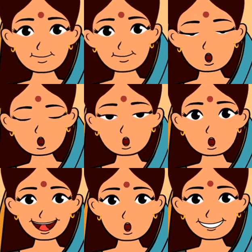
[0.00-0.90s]

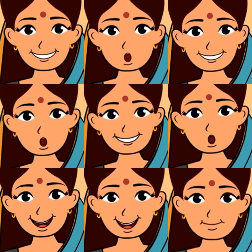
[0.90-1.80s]
Now we shall talk
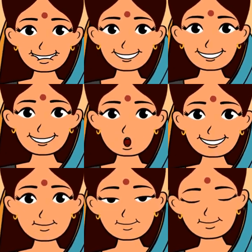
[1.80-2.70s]
about this
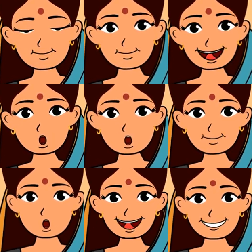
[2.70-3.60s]
later. It's
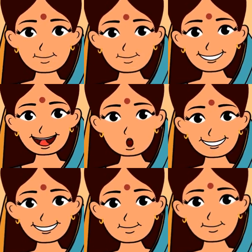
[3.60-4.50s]
almost
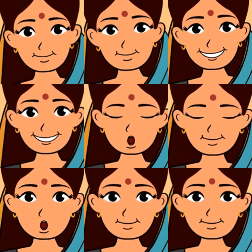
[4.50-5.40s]
evening and your
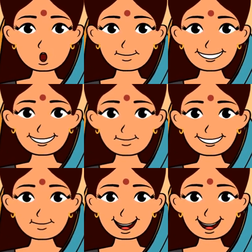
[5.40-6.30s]
mother would be
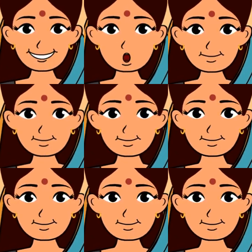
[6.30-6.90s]
waiting for you.